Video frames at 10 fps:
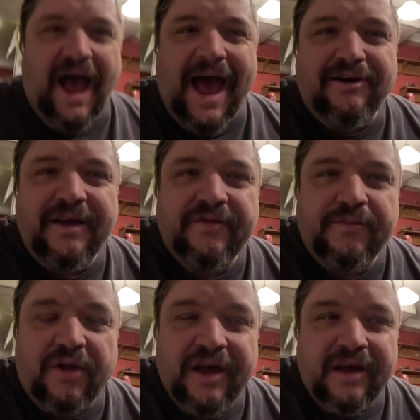
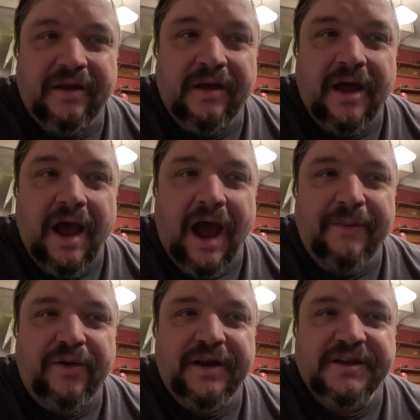I
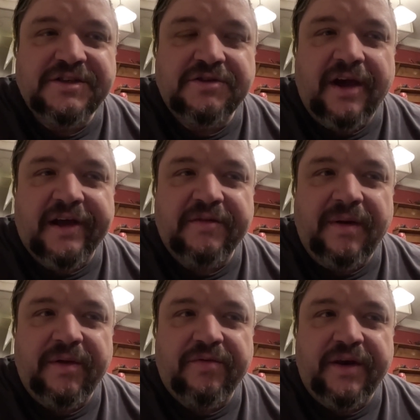play Dungeons and Dragons
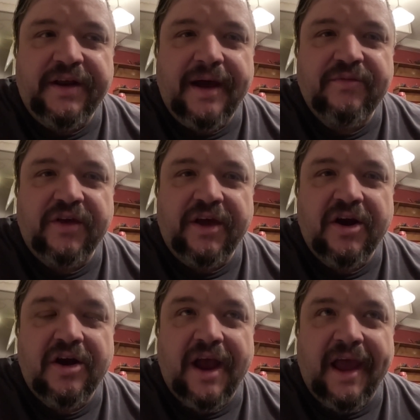maybe 3 times a
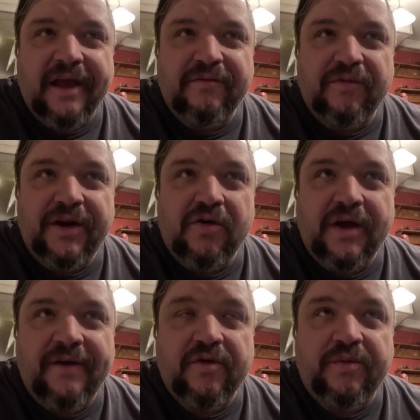year, and we
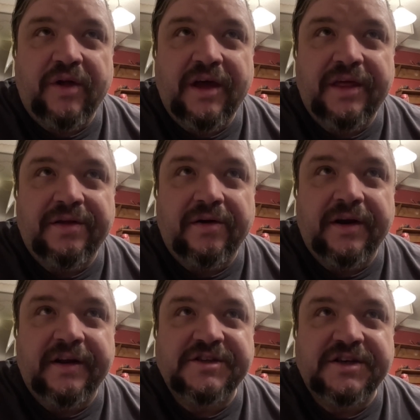don't ever play 3rd
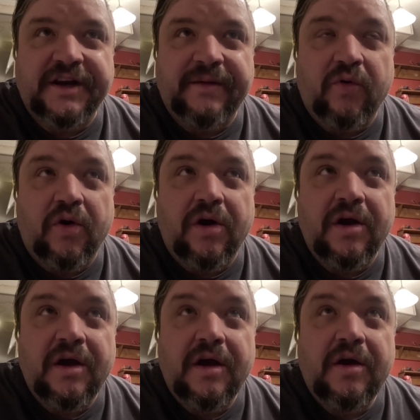edition
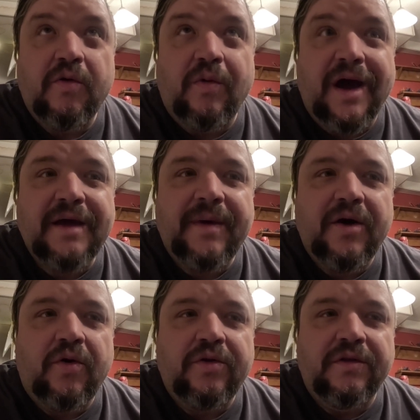anymore. Why am
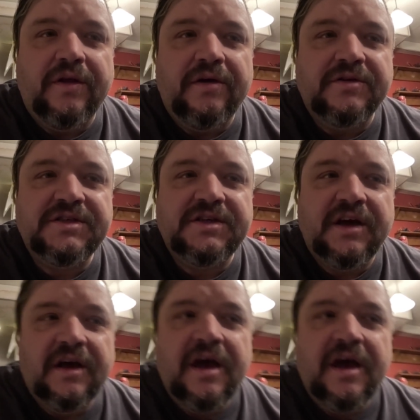I holding those?